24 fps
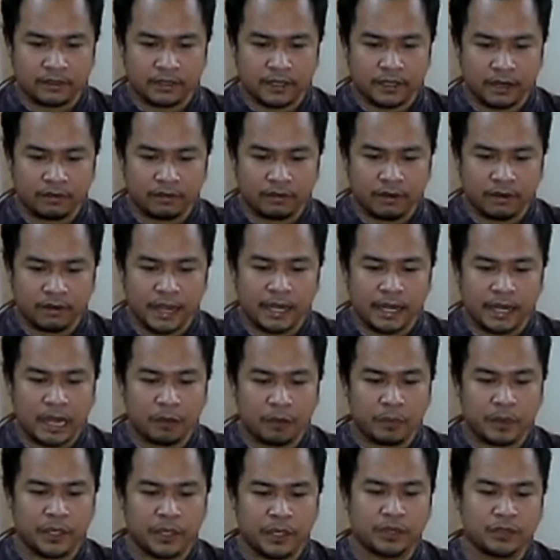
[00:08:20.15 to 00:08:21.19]
And right now,
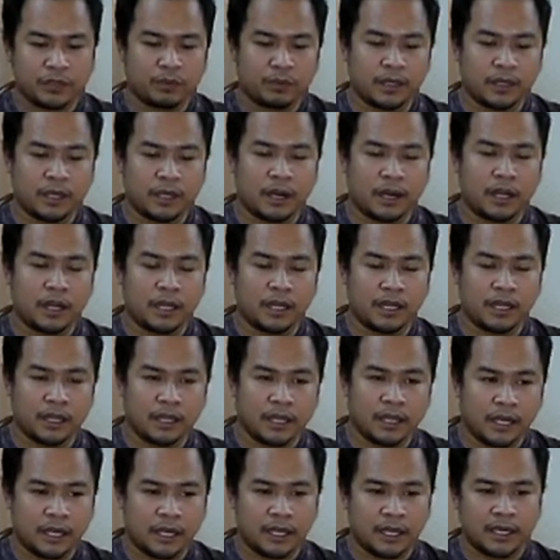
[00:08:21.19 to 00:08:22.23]
because we are in
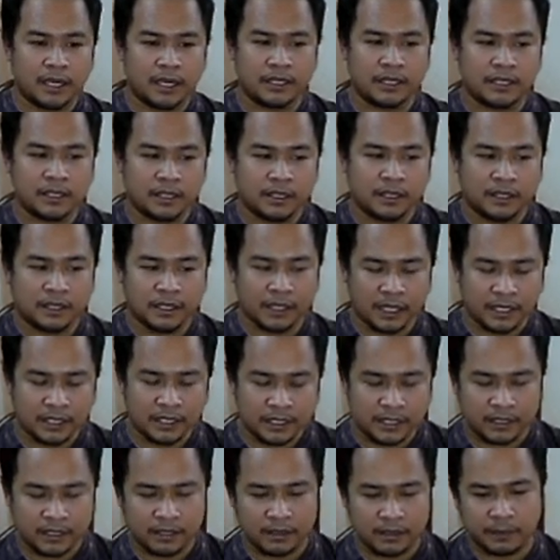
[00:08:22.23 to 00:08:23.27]
the
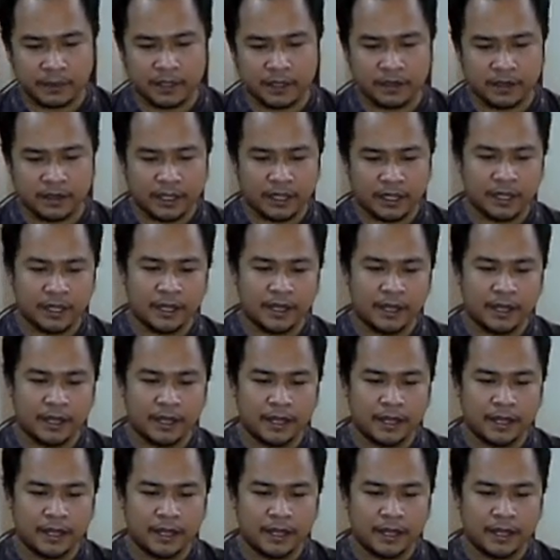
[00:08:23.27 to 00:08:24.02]
interglacial period,